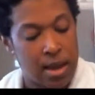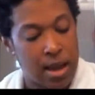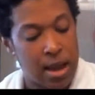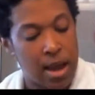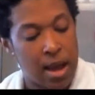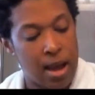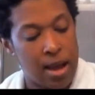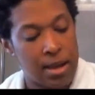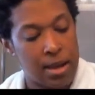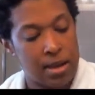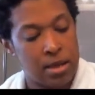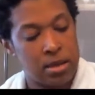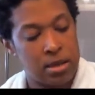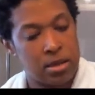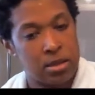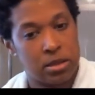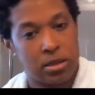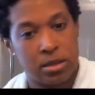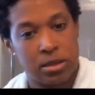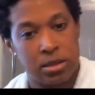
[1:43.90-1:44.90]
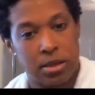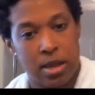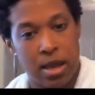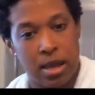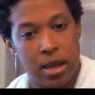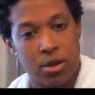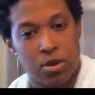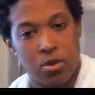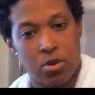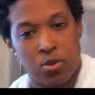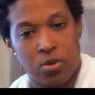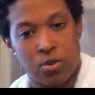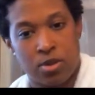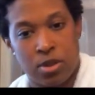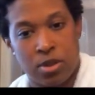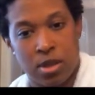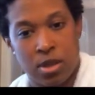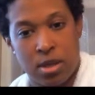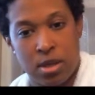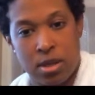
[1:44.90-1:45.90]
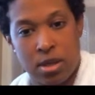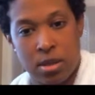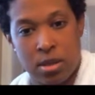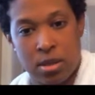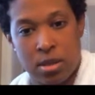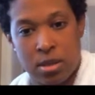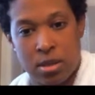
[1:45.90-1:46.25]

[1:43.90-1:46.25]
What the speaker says: I today use the